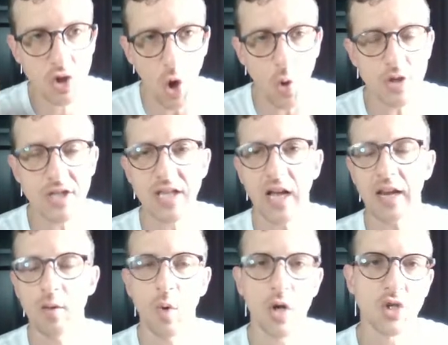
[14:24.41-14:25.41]
don't
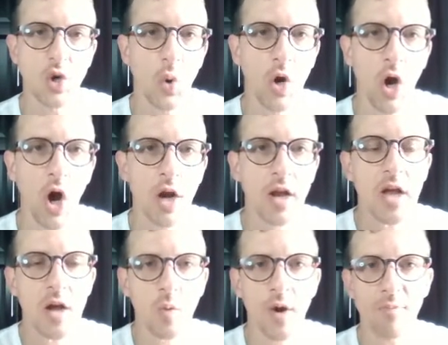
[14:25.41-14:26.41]
study what's going on
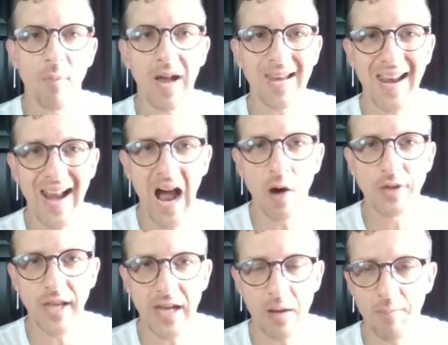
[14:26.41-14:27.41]
with money and how
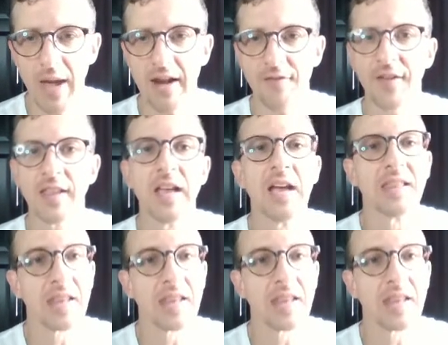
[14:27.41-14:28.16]
they can benefit.